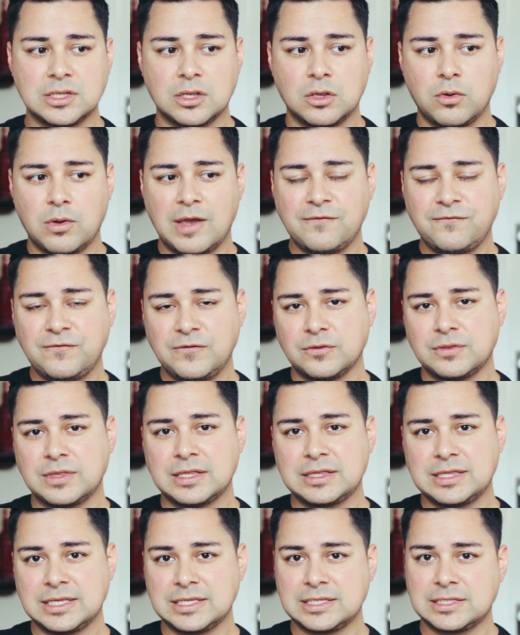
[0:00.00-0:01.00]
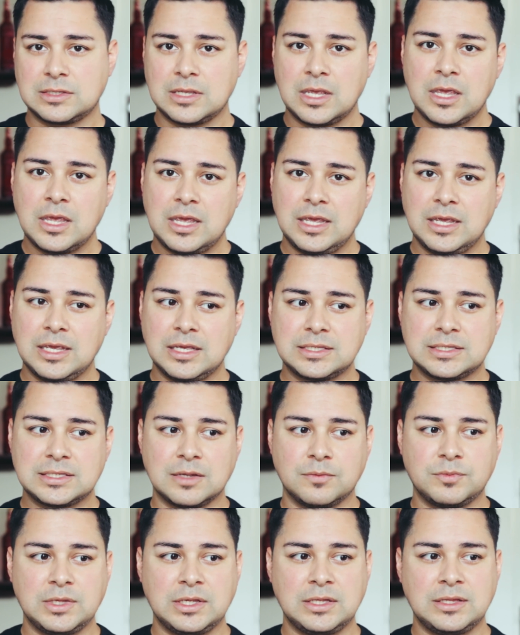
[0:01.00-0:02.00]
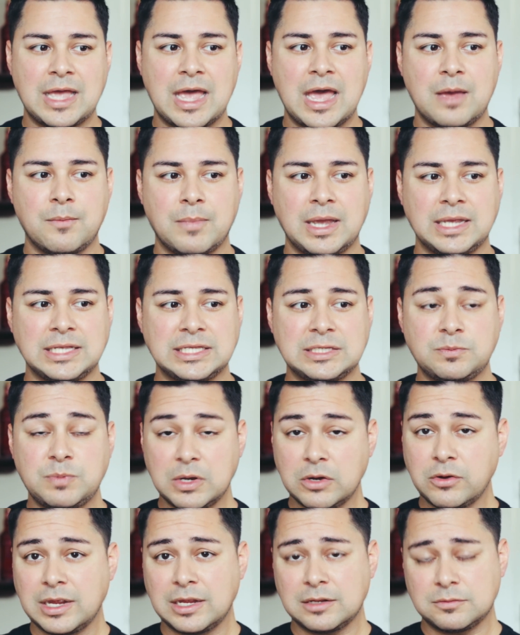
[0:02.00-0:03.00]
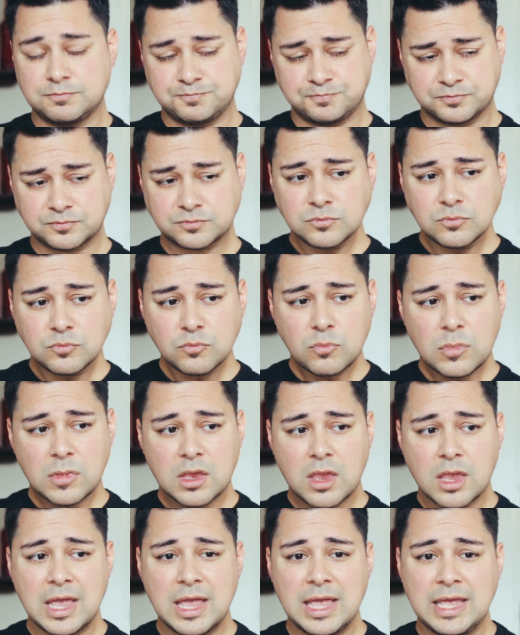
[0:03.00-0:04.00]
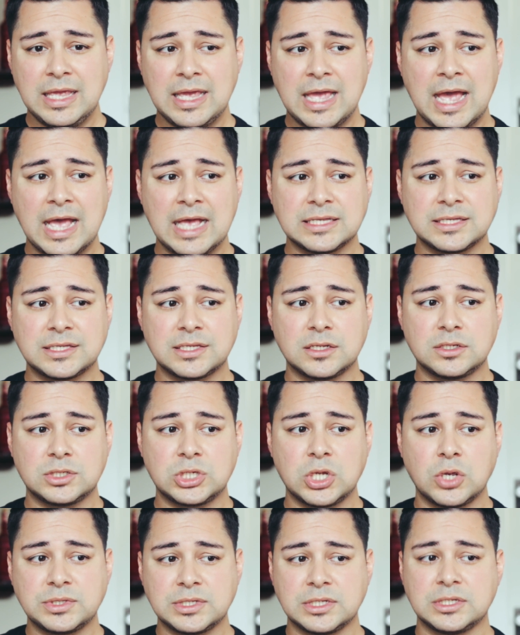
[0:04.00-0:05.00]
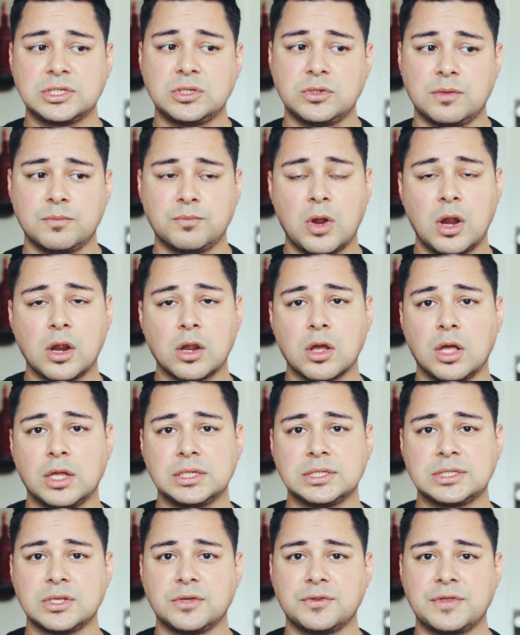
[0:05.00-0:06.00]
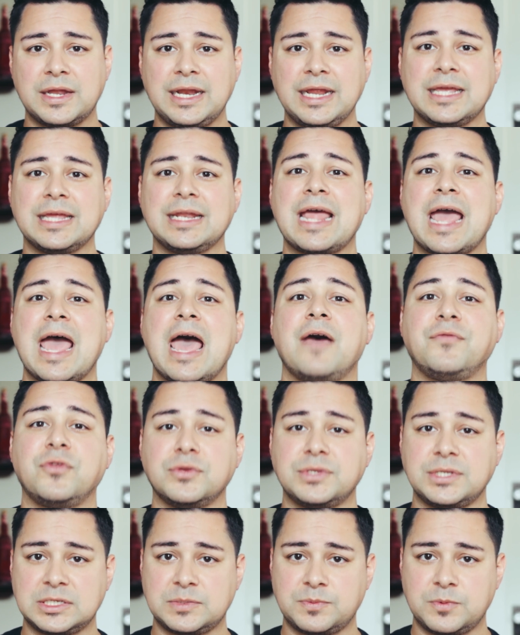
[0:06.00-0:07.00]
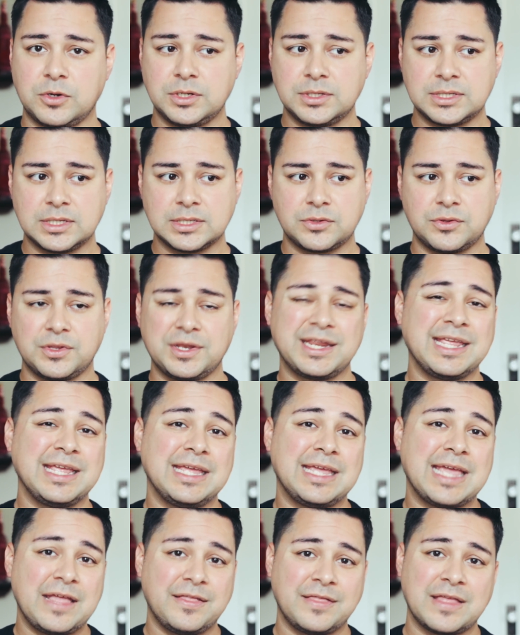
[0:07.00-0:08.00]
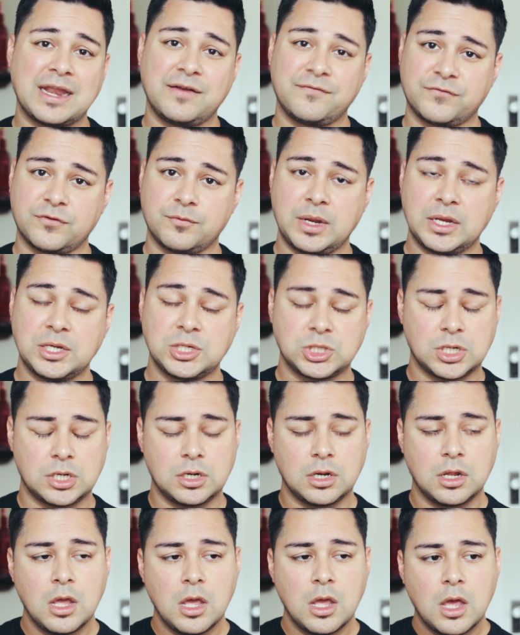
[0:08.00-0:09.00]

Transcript: So I feel that this is something that my spirit has chosen to embark on so that it can have those experiences, so that it can gain that information.